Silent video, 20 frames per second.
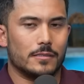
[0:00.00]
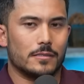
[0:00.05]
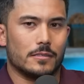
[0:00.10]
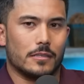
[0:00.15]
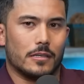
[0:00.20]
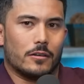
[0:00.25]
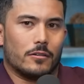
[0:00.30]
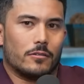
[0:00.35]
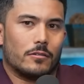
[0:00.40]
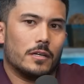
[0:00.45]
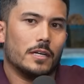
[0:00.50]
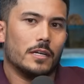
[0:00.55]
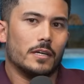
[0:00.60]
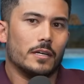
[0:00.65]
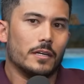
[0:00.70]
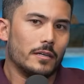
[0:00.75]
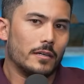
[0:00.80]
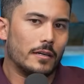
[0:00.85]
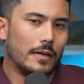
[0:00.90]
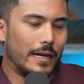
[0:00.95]
So
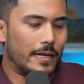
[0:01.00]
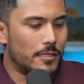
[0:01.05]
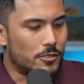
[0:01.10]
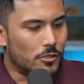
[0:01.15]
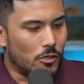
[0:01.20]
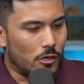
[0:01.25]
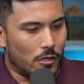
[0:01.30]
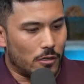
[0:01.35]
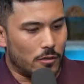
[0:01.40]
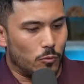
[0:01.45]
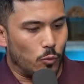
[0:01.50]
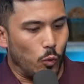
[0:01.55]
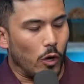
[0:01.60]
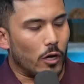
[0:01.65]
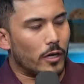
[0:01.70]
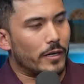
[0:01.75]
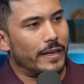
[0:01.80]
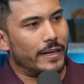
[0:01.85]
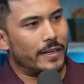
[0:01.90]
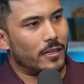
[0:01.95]
I had to start
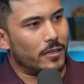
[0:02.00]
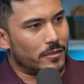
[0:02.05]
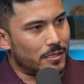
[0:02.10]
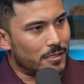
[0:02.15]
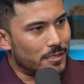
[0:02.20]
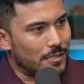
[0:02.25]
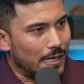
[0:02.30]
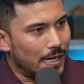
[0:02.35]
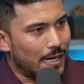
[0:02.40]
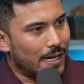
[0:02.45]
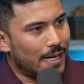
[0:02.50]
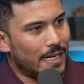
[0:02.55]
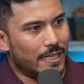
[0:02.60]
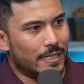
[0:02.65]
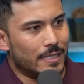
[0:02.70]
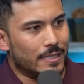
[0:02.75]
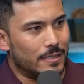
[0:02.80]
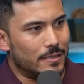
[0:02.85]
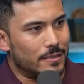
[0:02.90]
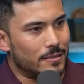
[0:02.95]
working on the
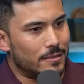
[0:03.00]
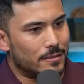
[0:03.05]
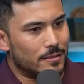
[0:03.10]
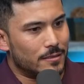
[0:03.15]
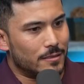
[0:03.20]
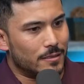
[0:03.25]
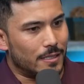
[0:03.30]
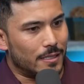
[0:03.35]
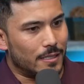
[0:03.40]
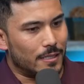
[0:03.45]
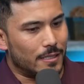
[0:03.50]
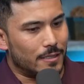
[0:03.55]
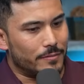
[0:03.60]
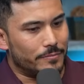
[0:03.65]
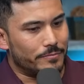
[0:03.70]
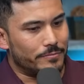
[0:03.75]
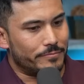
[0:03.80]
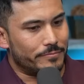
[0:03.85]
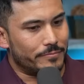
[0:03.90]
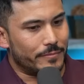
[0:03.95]
side, and
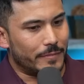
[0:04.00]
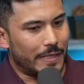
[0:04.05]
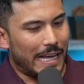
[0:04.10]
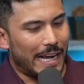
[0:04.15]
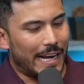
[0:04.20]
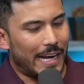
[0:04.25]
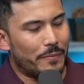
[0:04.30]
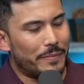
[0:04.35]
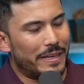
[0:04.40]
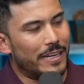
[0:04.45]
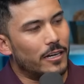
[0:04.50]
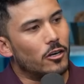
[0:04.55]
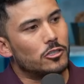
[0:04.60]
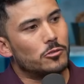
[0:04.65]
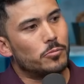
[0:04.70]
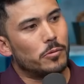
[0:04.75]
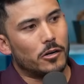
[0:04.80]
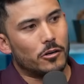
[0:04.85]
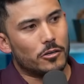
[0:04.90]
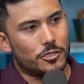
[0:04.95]
that got me into
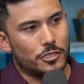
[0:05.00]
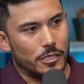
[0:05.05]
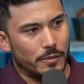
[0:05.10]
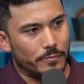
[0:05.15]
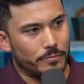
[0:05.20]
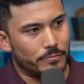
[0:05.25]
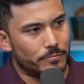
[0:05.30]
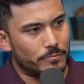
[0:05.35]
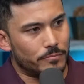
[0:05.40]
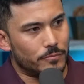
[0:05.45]
entrepreneurship.